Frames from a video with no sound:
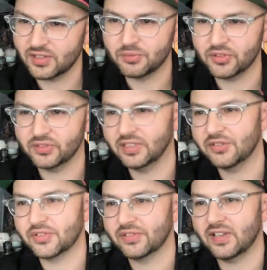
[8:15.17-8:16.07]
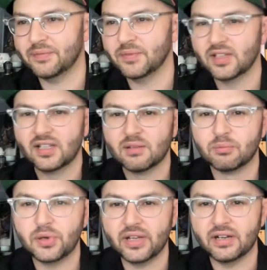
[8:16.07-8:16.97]
completely different time.
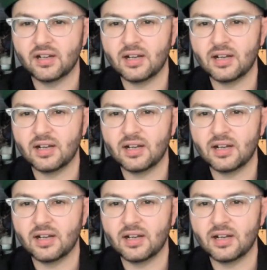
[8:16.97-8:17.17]
But,